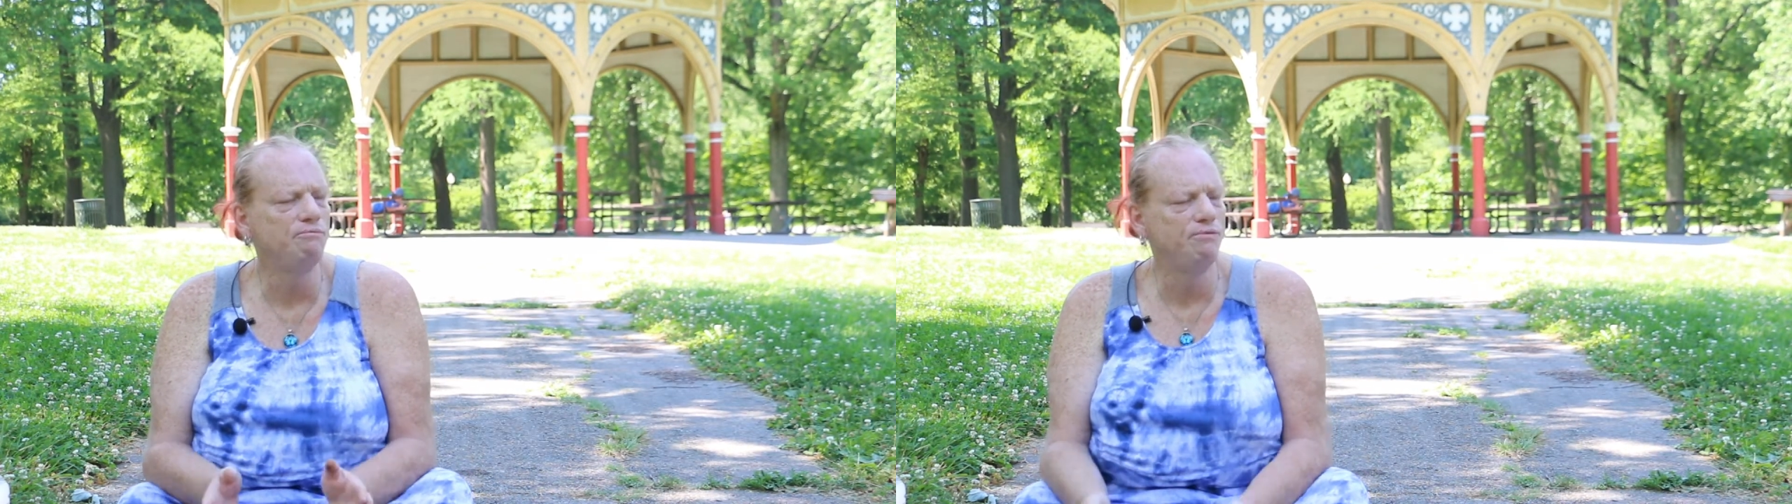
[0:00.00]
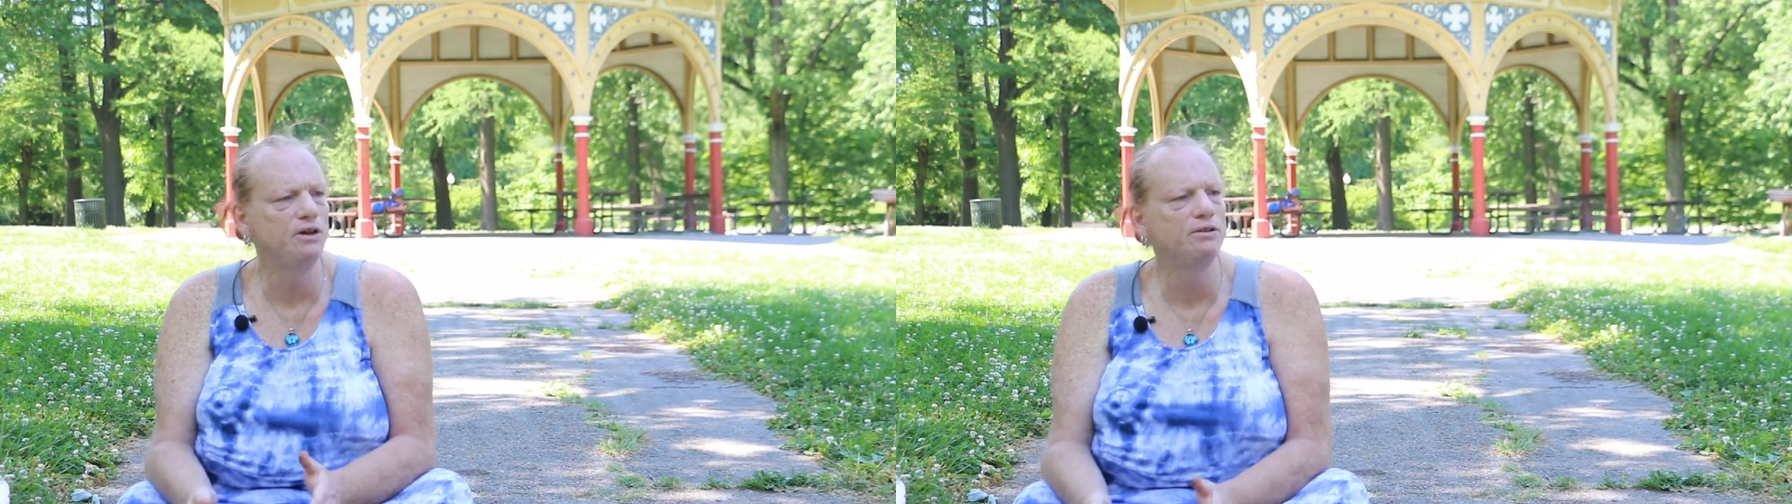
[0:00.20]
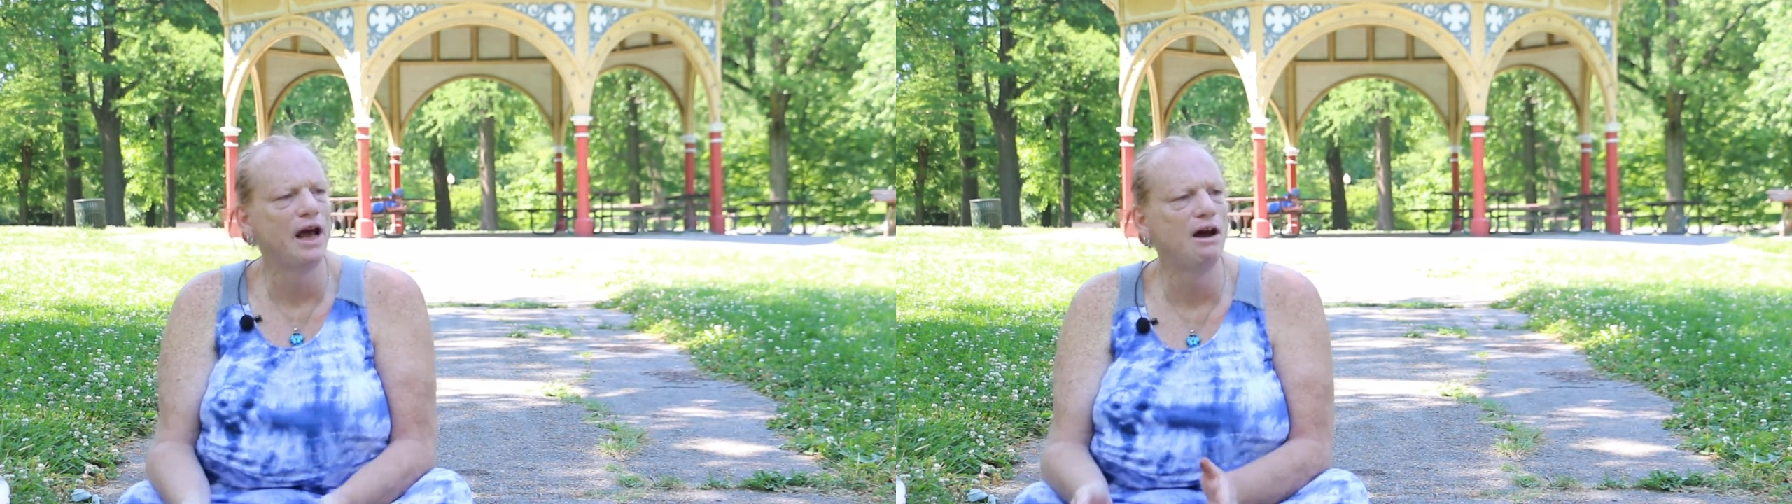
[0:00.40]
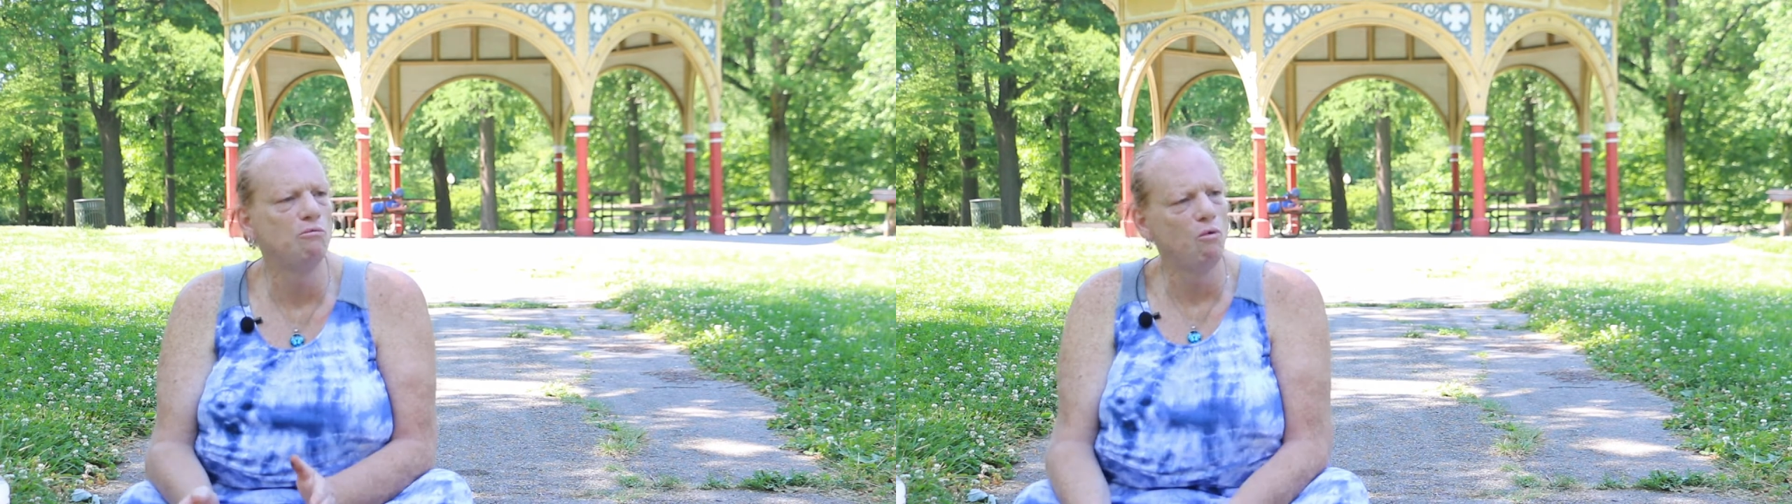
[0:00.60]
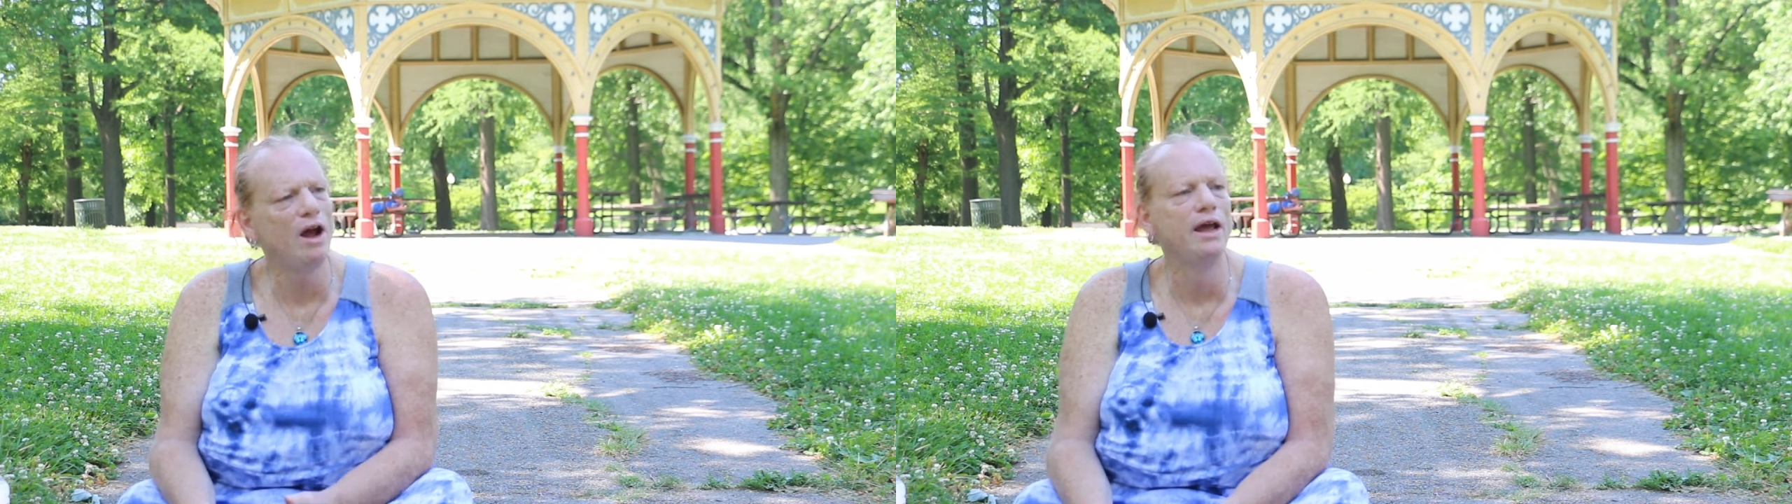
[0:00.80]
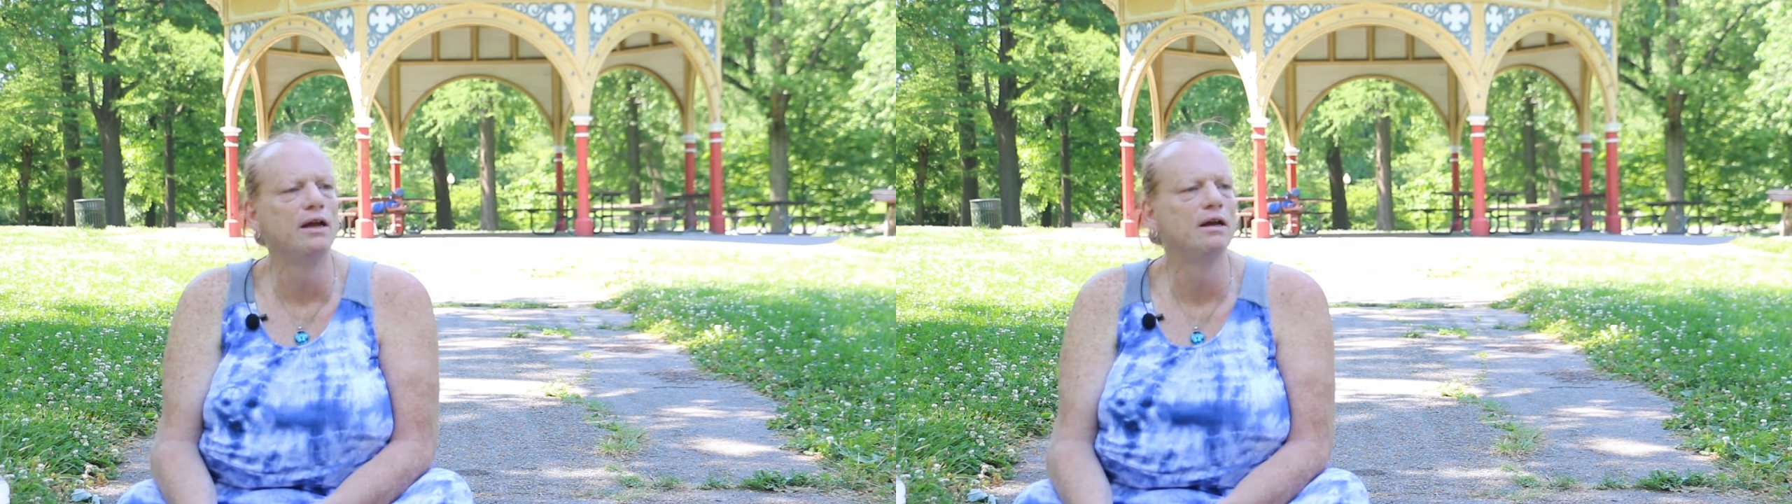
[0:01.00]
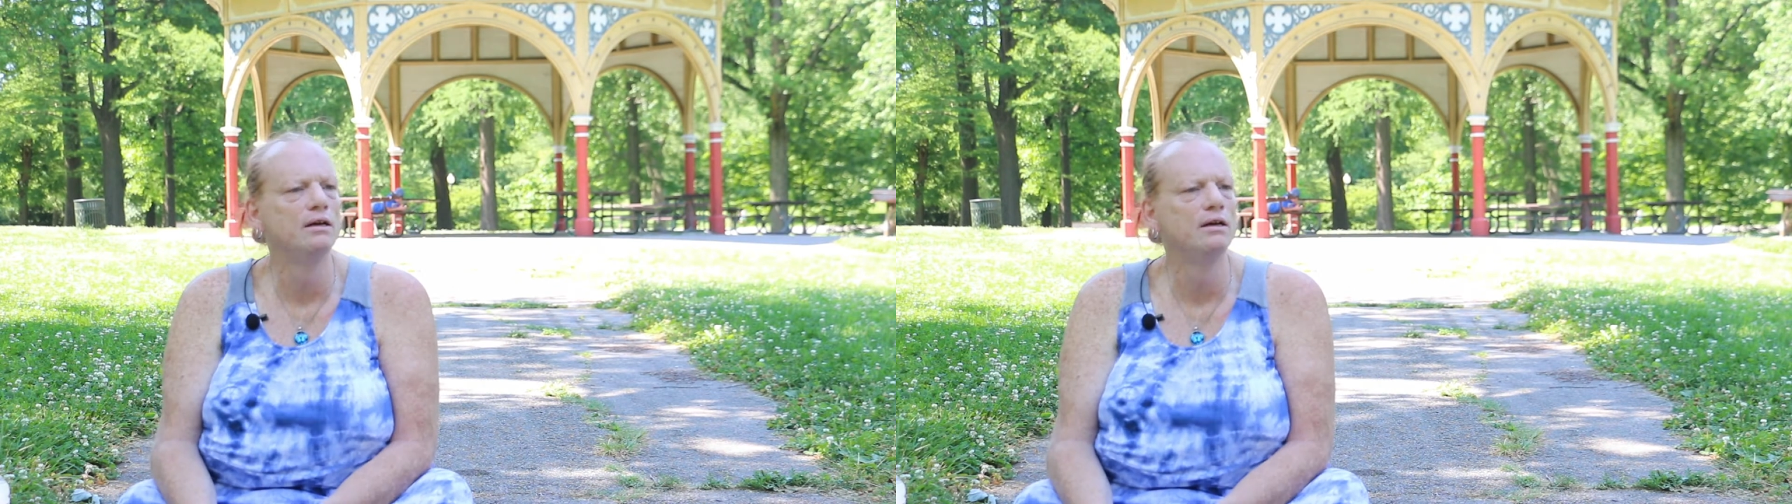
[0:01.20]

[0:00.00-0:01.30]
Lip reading: feel that way.